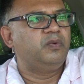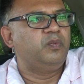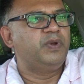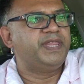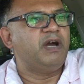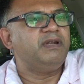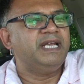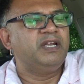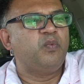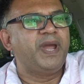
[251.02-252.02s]
Without
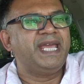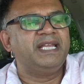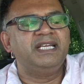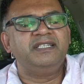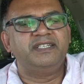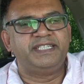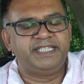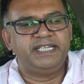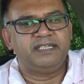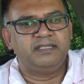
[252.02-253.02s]
an awakening to
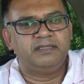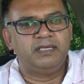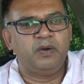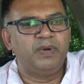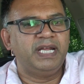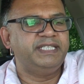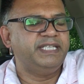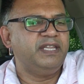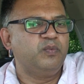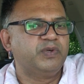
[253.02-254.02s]
sin, and when I
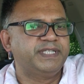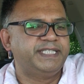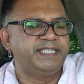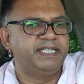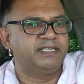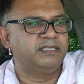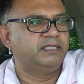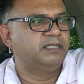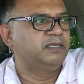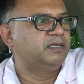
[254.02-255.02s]
say the word sin,
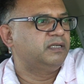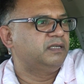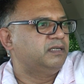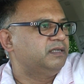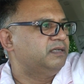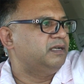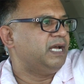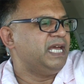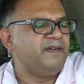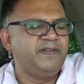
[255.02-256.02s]

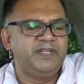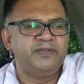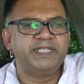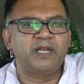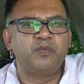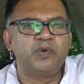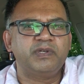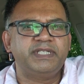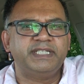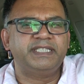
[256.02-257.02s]
I haven't used that
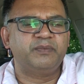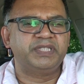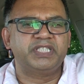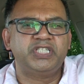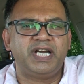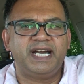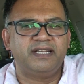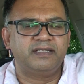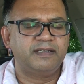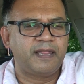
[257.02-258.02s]
word since I was a
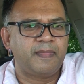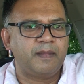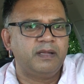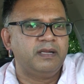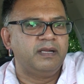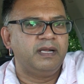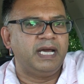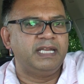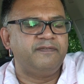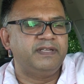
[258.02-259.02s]
child.
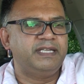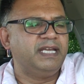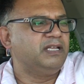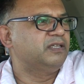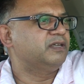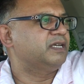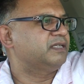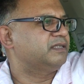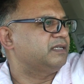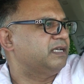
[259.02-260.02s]
And if you take a look
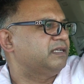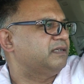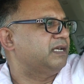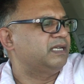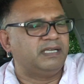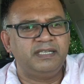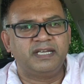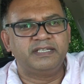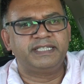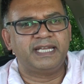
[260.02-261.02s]
at the
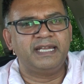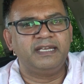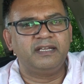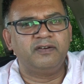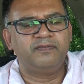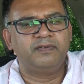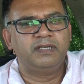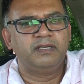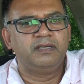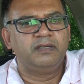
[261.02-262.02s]
understanding of
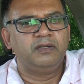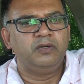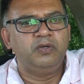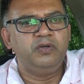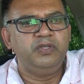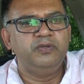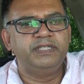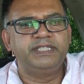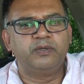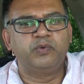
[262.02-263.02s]
who
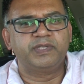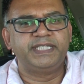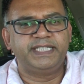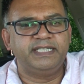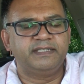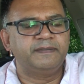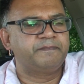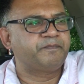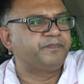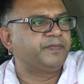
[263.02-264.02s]
uses the word sin,
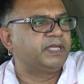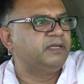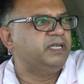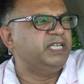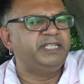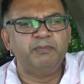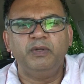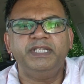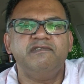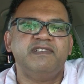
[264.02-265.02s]
it's
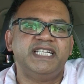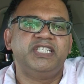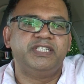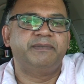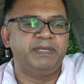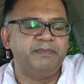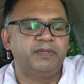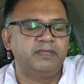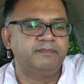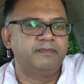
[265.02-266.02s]
mostly religious people.